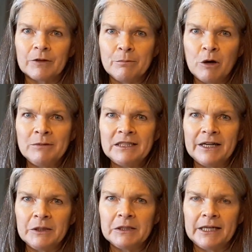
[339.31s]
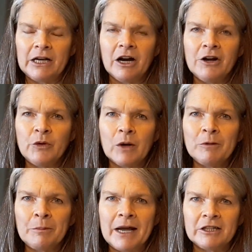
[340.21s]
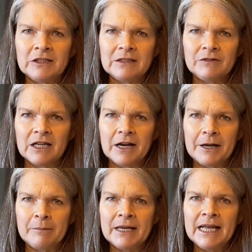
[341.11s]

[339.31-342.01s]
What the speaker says: momentarily, our normal patterns of time.